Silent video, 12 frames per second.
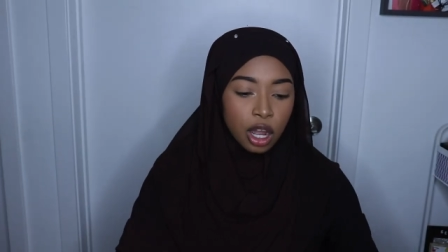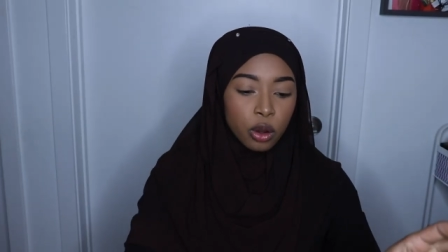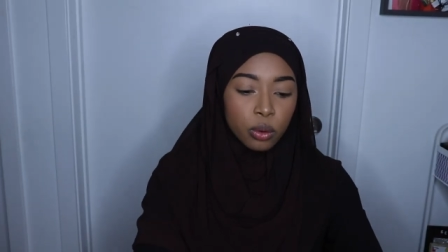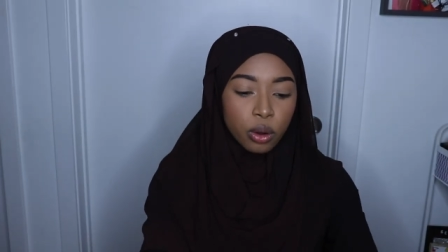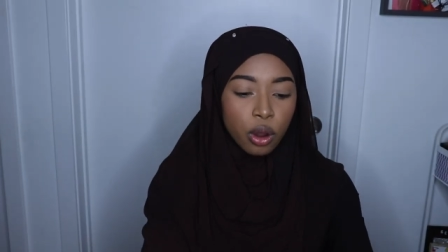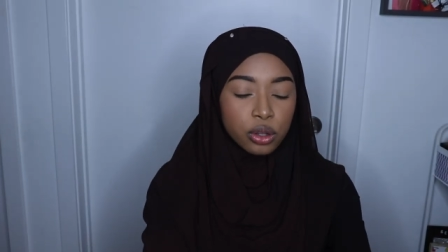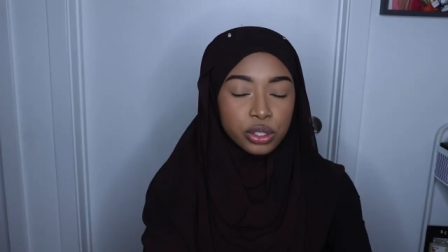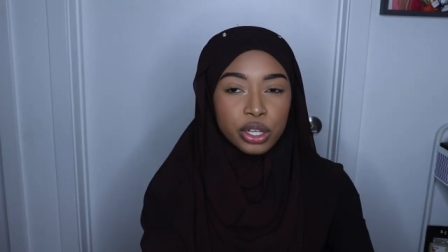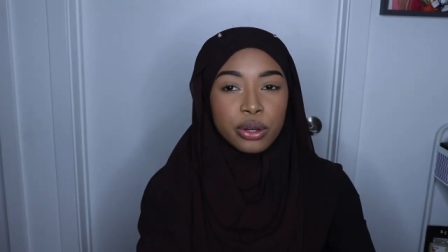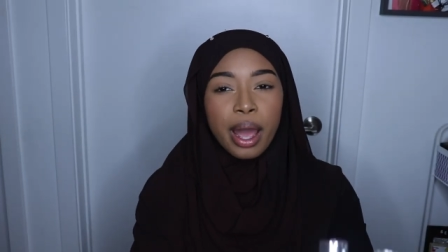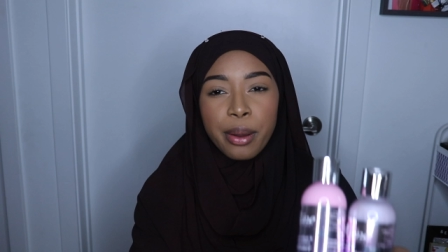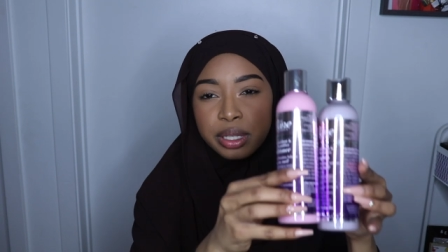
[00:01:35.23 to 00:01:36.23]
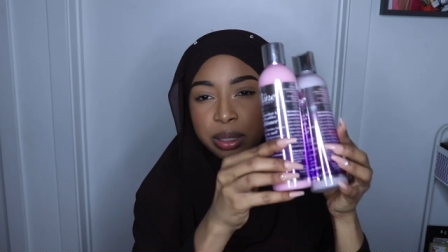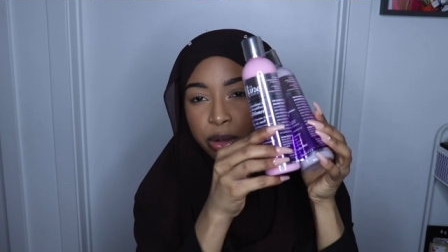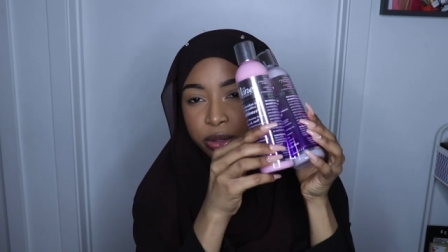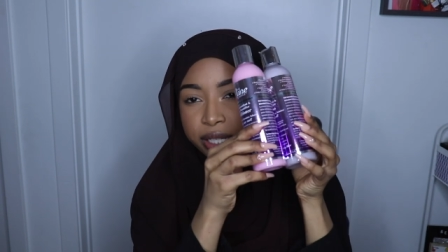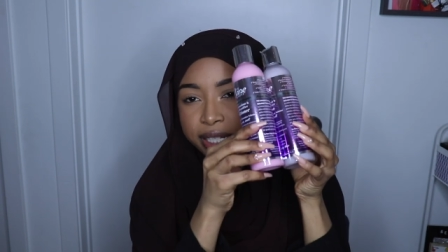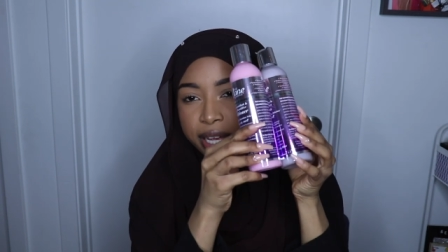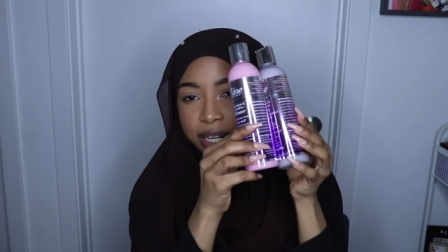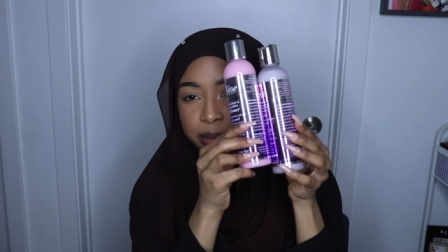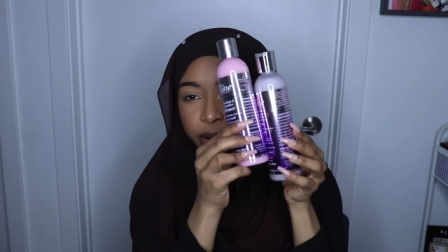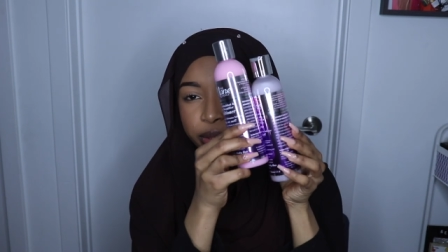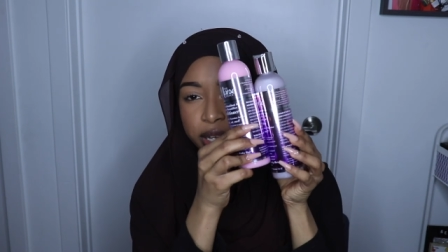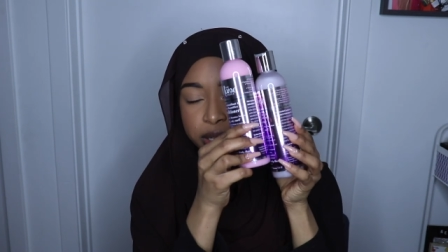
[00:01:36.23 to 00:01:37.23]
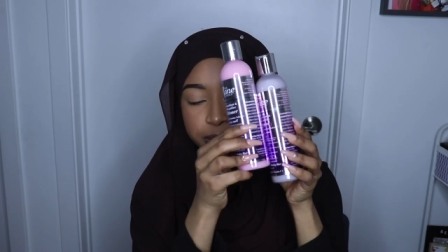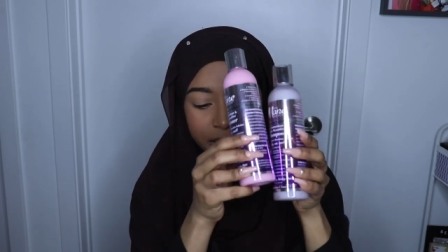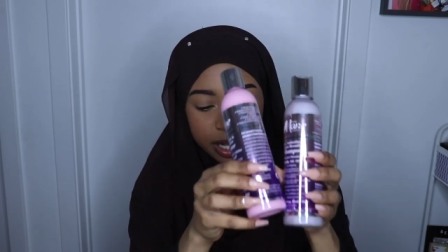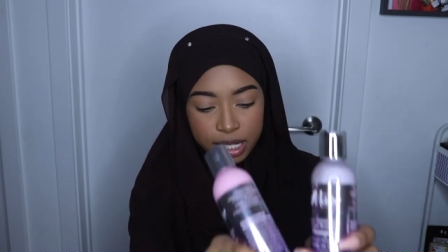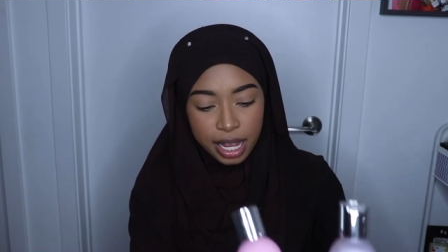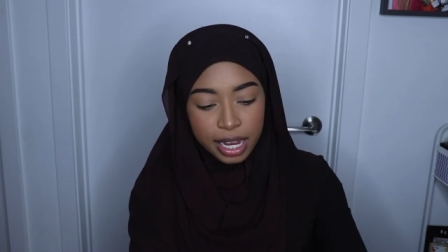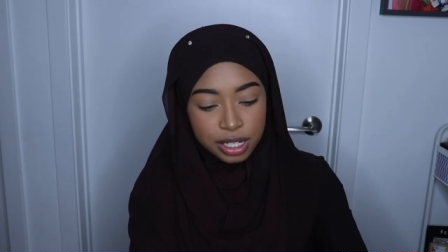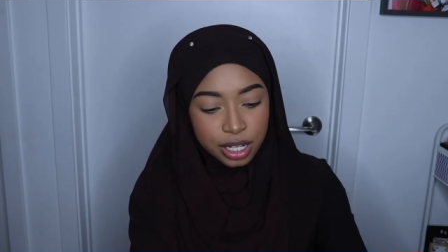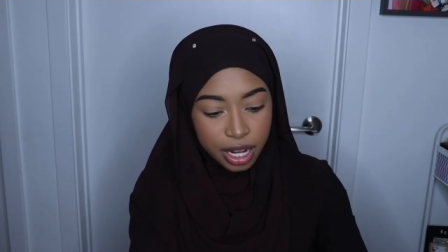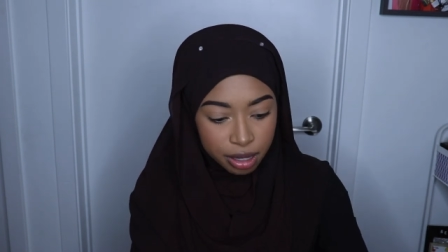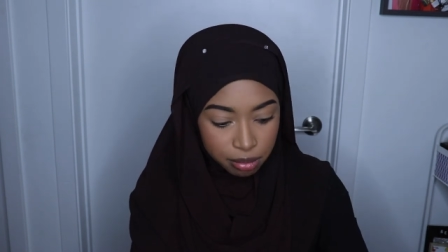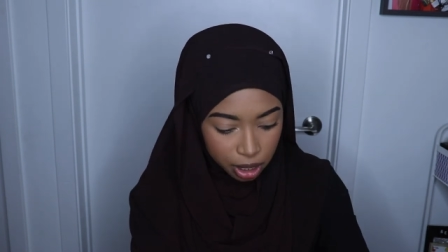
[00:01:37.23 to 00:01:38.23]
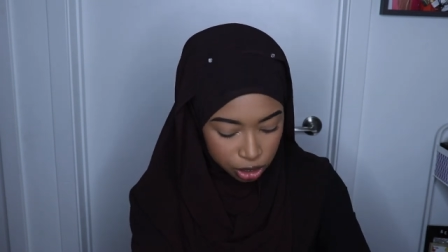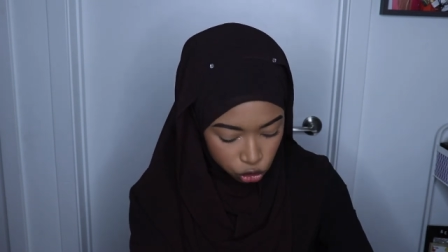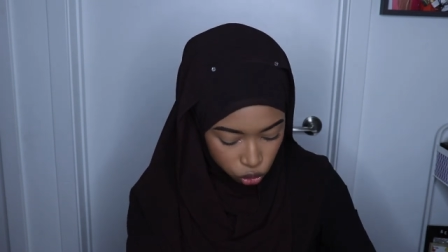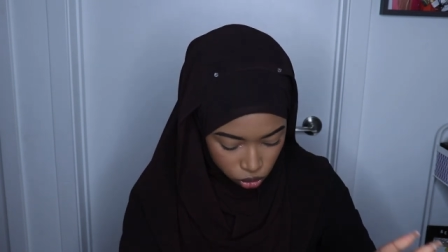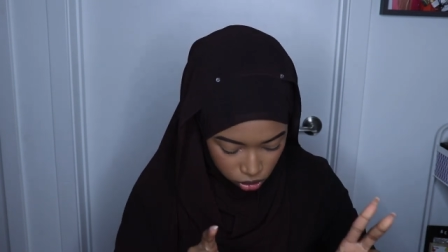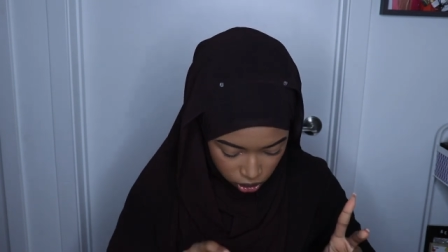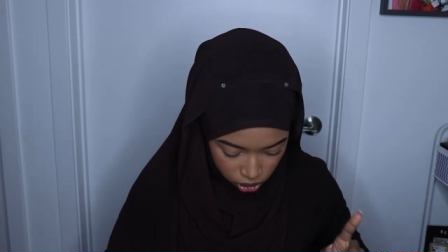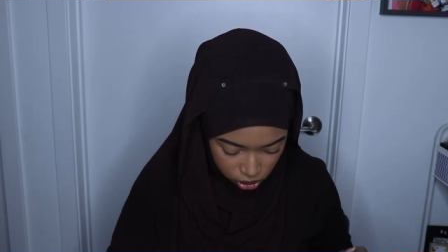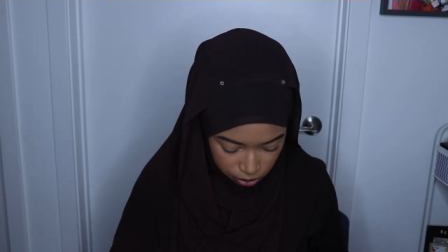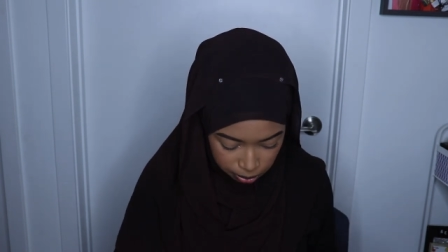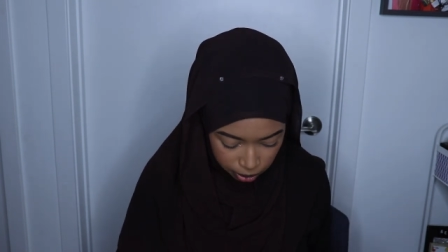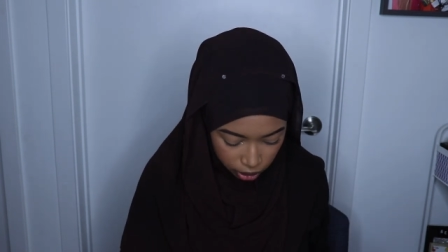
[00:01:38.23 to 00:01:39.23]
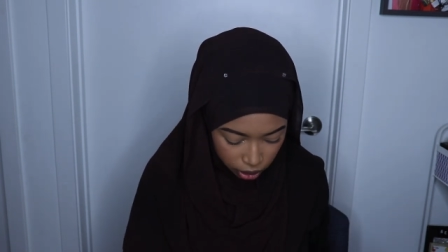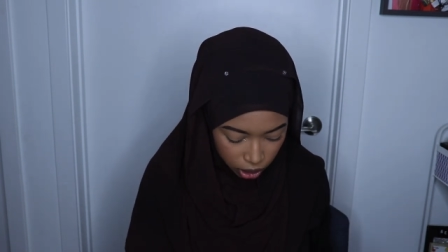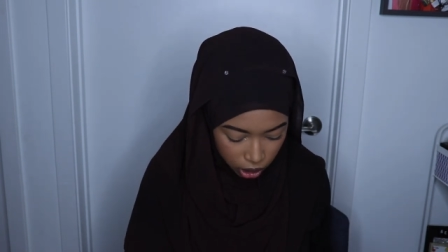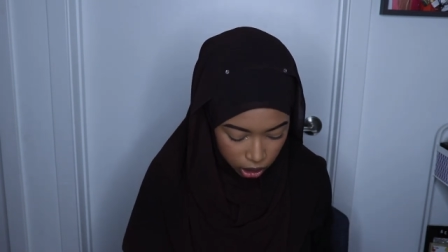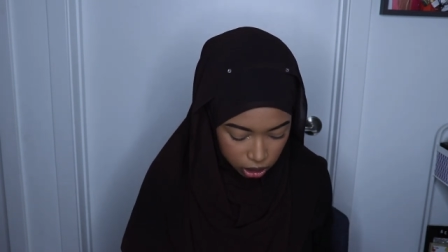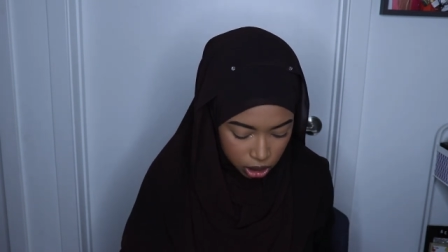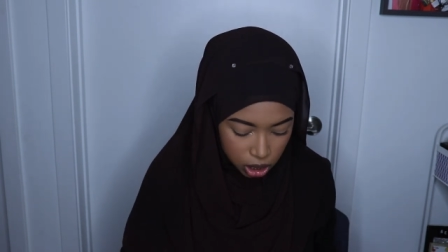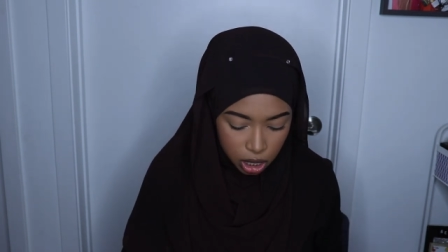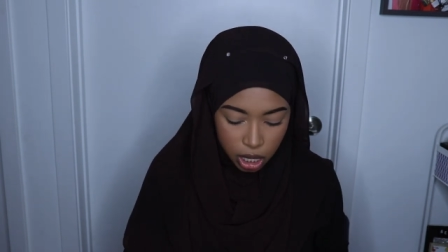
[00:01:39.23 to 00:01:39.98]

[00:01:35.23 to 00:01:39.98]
Oh, also, I was the most excited about these because hashtag Mane Choice, period.